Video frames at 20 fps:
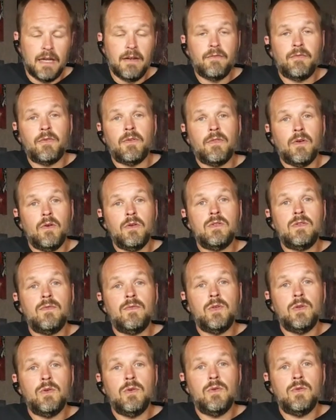And for those
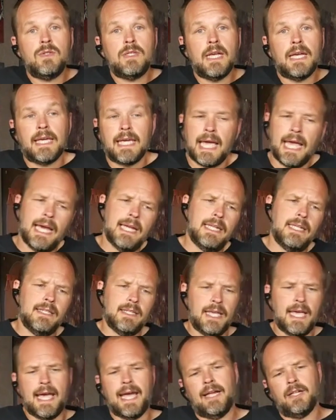of you who say
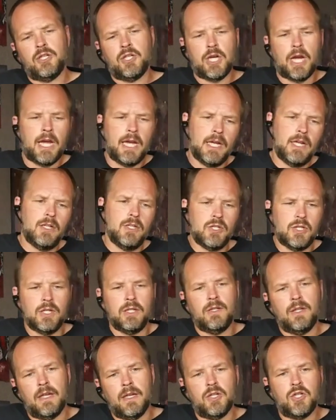Canon can't change
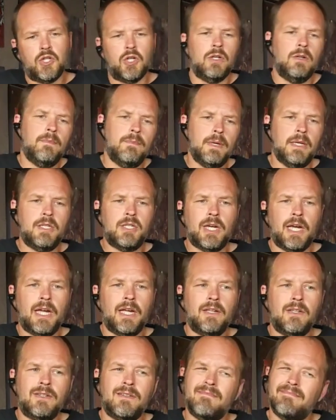and it shouldn't be
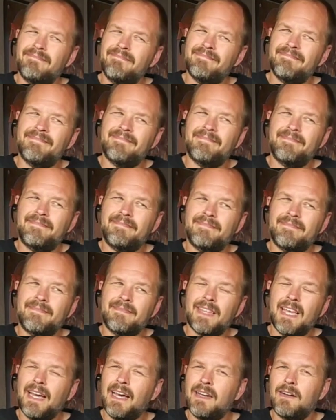changed, I
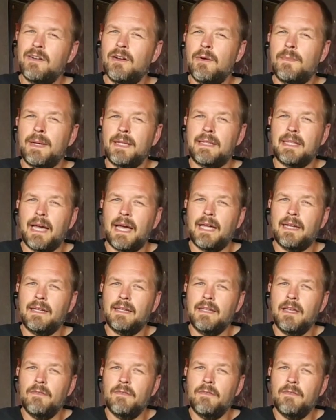don't know about that.